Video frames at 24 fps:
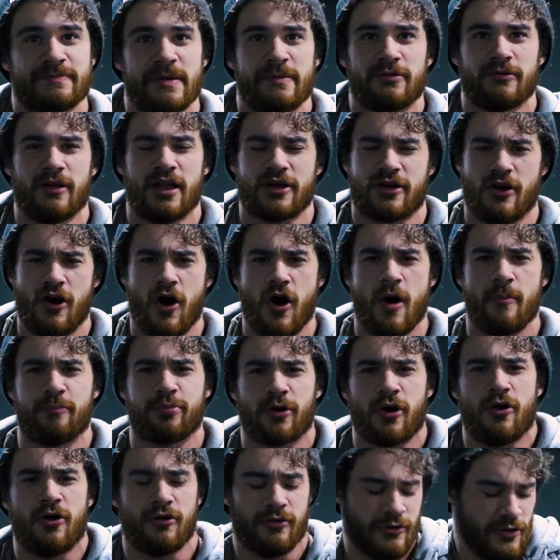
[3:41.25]
People are like, oh
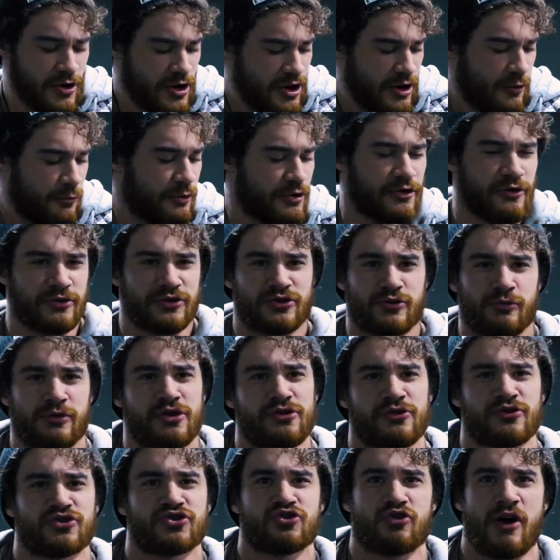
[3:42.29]
bro, what are
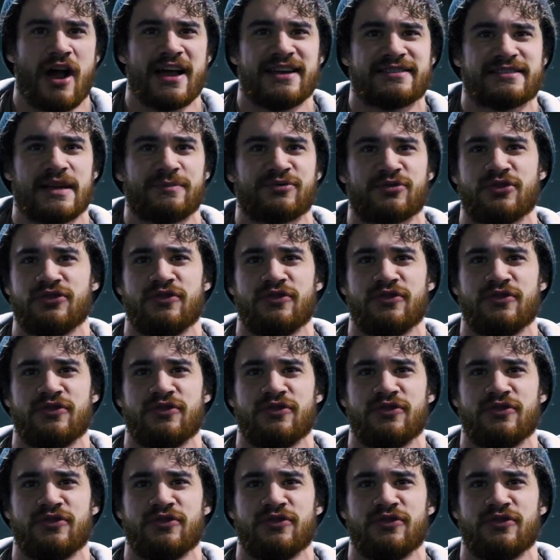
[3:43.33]
those triceps?